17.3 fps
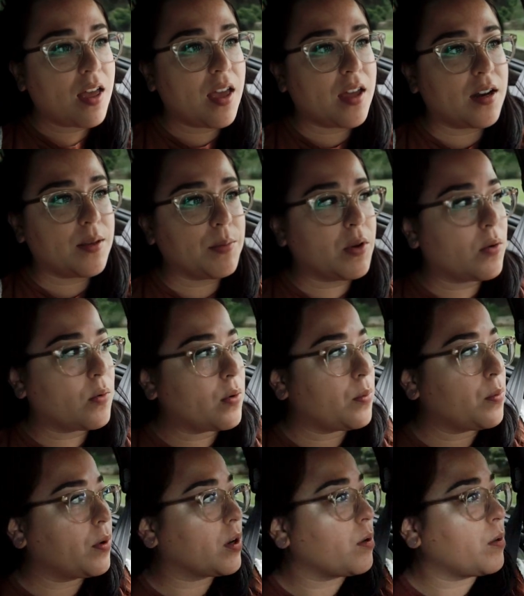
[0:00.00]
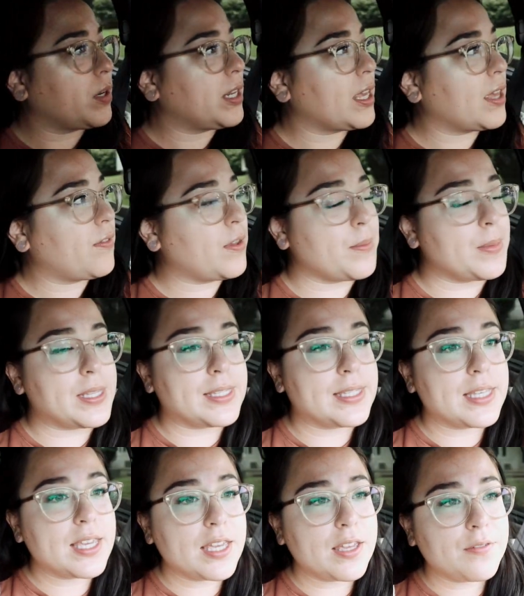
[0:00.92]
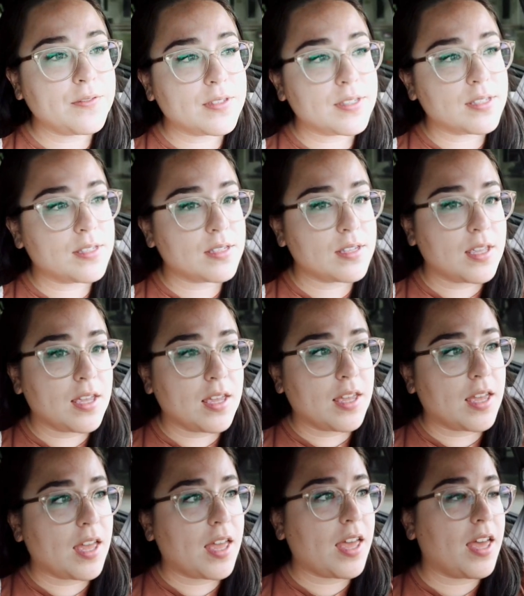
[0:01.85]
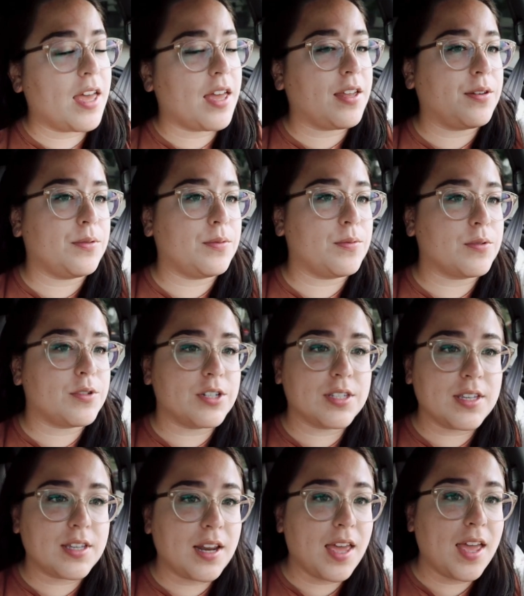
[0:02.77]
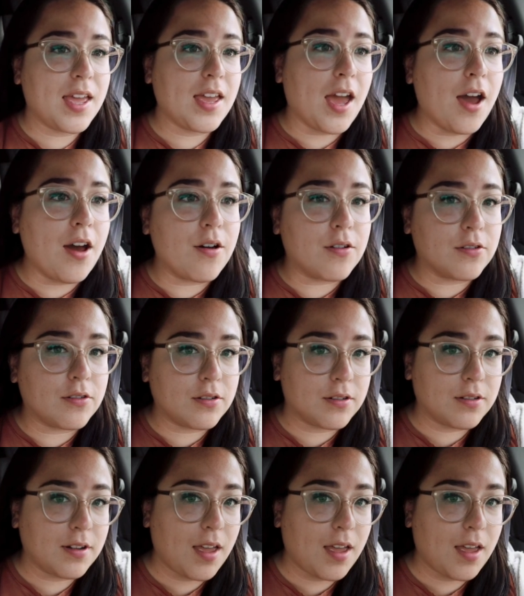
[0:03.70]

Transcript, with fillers: and I'm going we're going to give him his gifts and we're just gonna hang out.